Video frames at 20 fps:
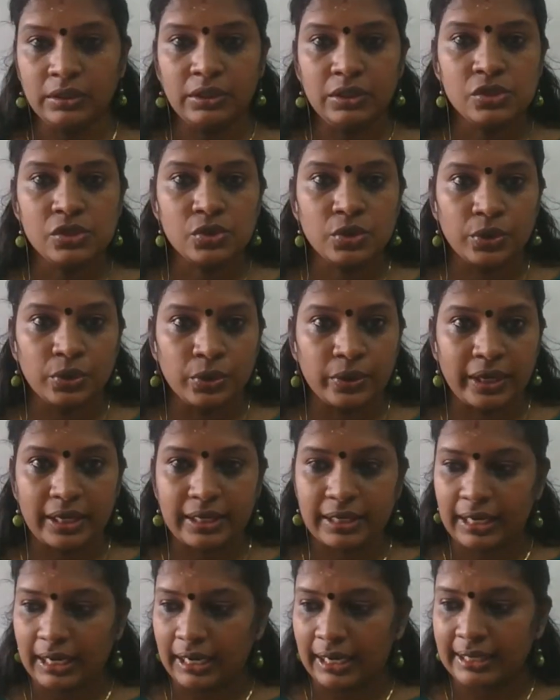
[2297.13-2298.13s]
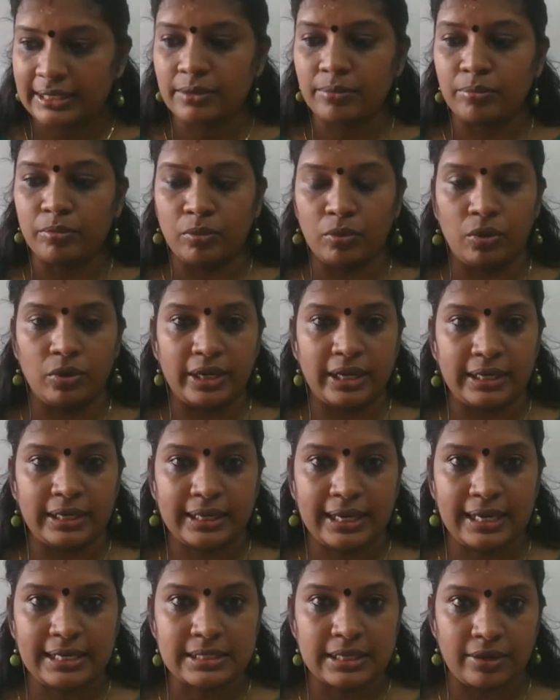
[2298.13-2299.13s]
So you can collect more
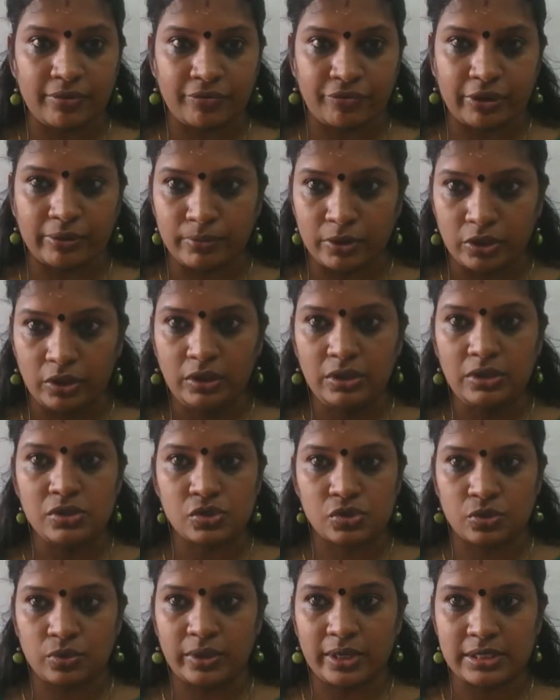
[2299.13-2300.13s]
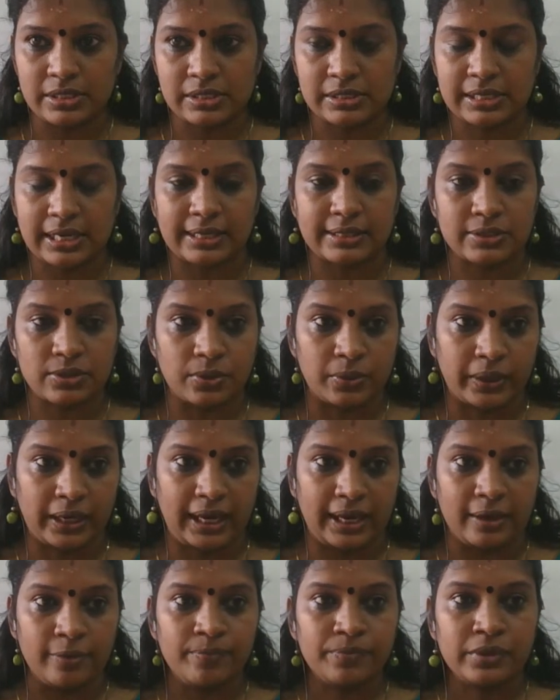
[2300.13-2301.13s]
details from your students' text.
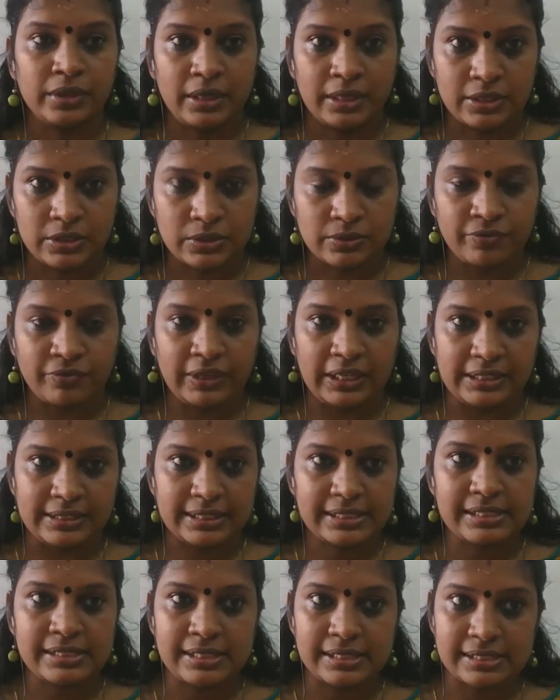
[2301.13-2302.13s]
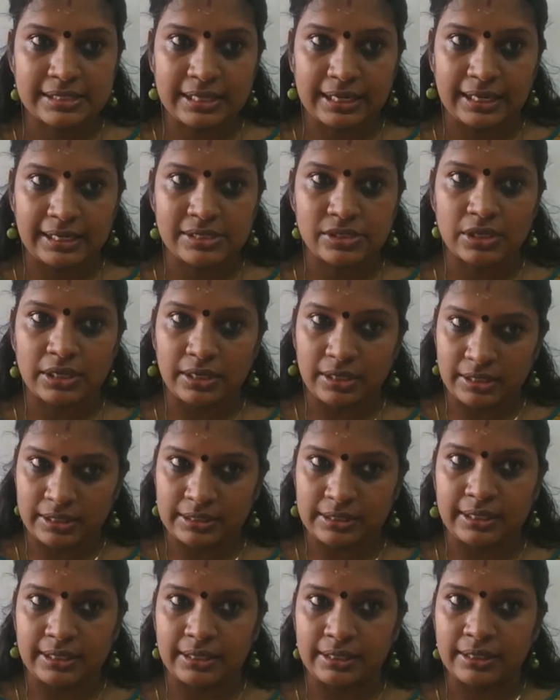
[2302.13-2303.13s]
Okay, we just discussed
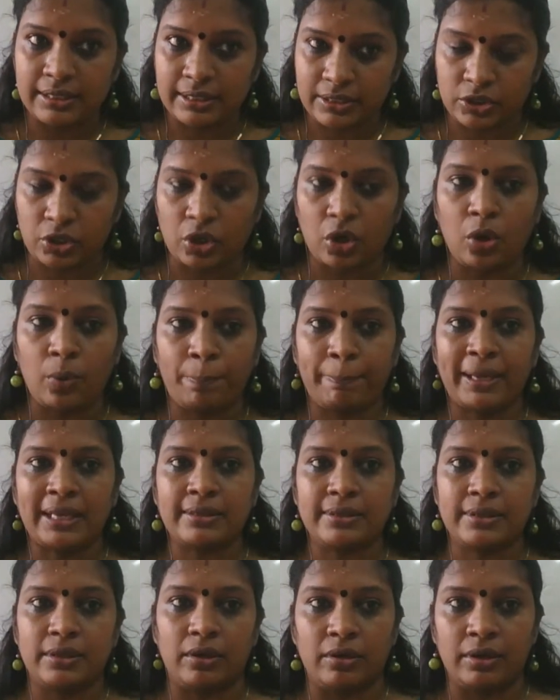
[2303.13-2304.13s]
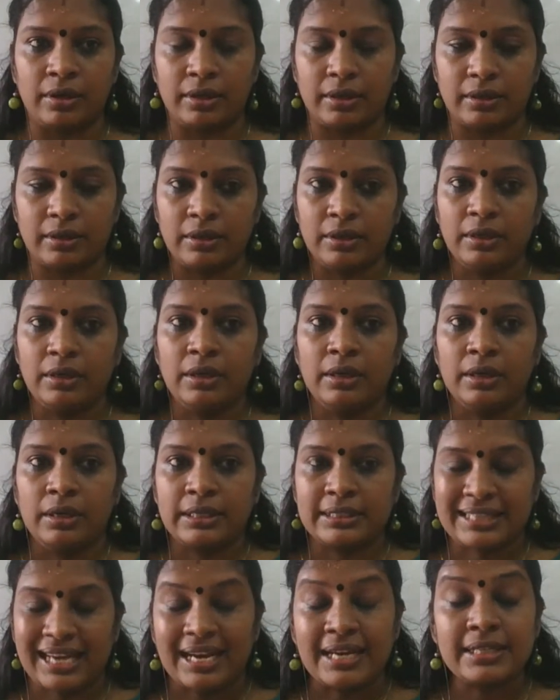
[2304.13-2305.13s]
the topic
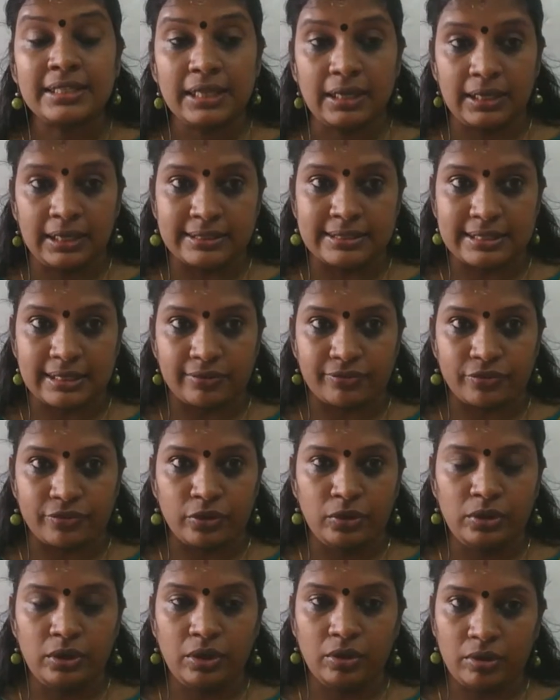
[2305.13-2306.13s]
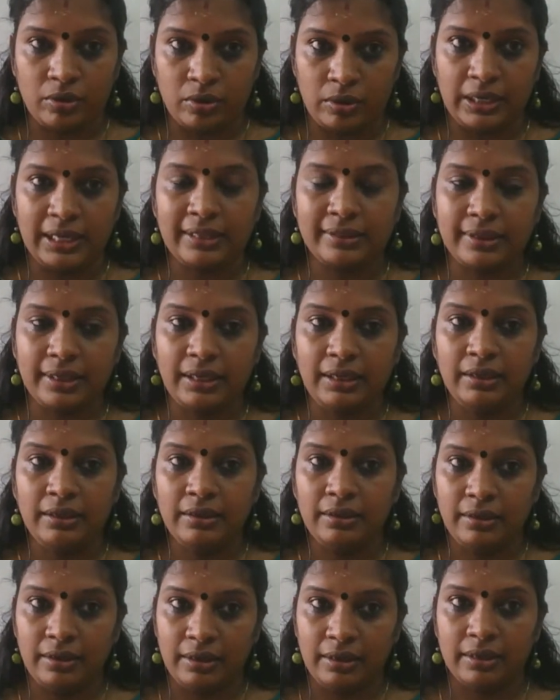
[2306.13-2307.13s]
title itself, no, only the
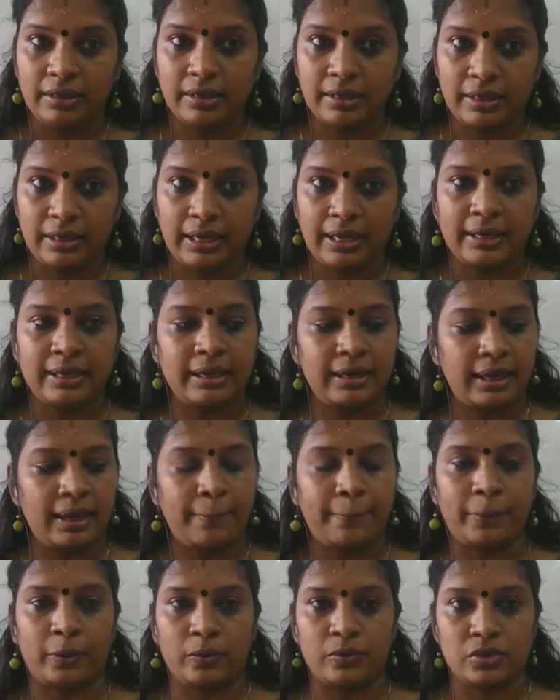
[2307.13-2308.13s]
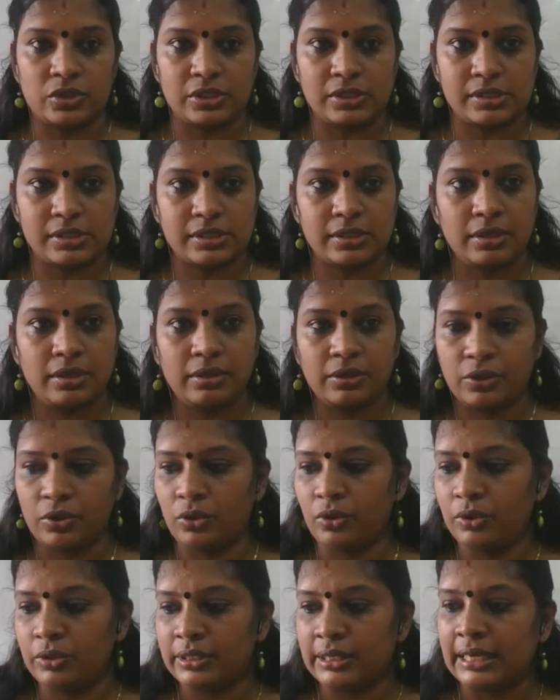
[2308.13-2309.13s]
approaches.
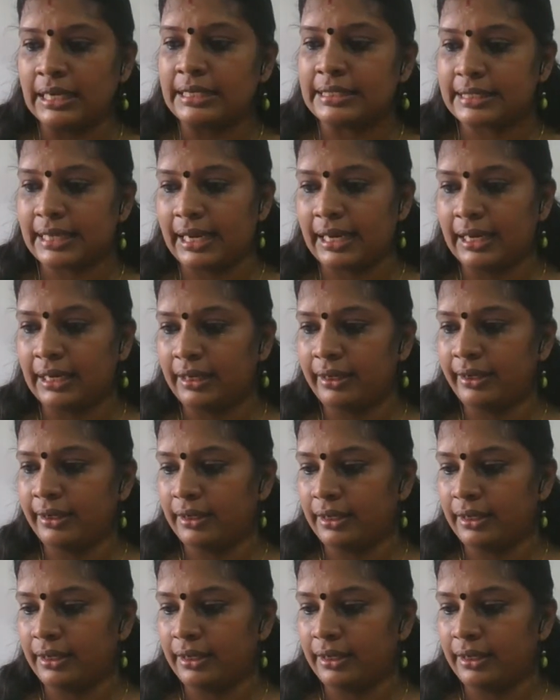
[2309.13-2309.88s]
No, detailed